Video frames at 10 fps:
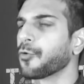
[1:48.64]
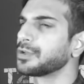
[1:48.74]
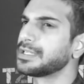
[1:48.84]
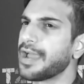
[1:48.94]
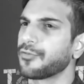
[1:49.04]
for
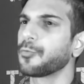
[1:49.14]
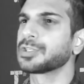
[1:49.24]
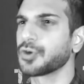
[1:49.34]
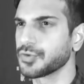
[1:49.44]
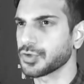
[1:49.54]
never
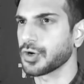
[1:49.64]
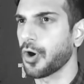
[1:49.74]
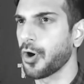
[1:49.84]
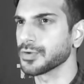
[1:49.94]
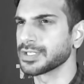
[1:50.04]
returns your
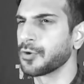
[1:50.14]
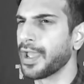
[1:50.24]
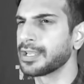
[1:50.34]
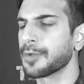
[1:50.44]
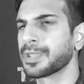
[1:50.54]
calls and you
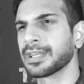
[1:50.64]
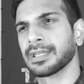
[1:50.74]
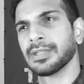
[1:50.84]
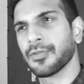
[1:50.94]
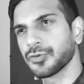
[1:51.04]
end up getting
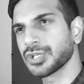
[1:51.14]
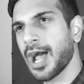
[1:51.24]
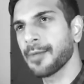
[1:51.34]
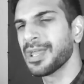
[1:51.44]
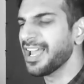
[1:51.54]
another
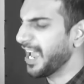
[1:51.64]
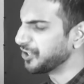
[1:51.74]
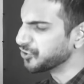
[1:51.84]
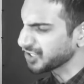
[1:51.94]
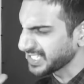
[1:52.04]
job
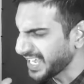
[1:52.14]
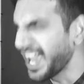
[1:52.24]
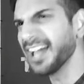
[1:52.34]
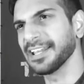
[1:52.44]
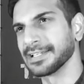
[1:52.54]
and you just
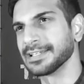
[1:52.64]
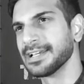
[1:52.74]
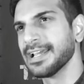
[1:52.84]
kill it